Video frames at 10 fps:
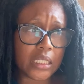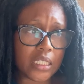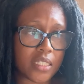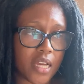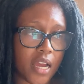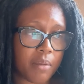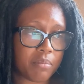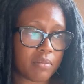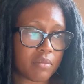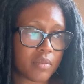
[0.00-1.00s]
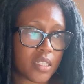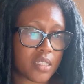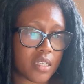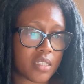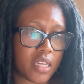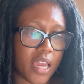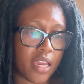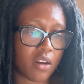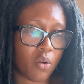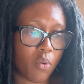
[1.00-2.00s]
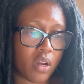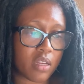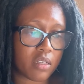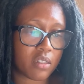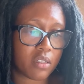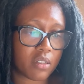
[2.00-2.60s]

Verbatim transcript: the time, let's see, it's like eight oh one